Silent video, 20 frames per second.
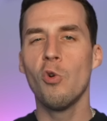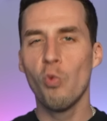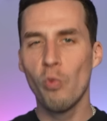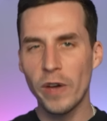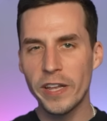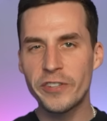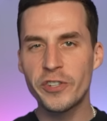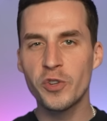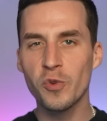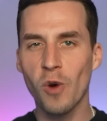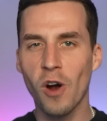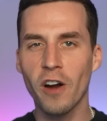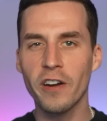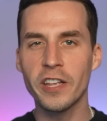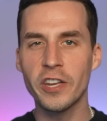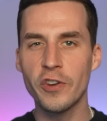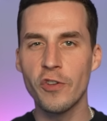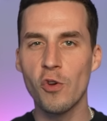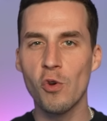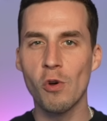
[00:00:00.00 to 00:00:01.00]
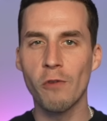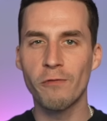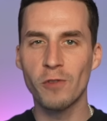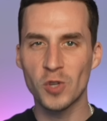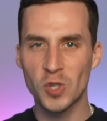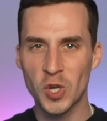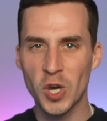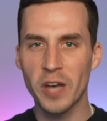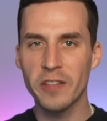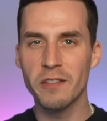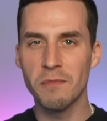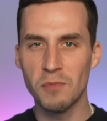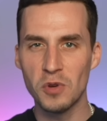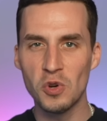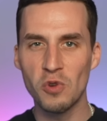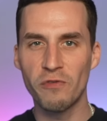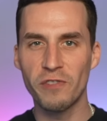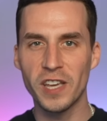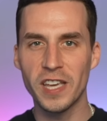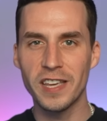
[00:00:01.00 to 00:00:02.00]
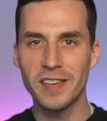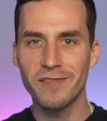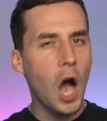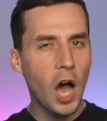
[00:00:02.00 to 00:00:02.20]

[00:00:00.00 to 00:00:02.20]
Which you already knew if you saw the movie.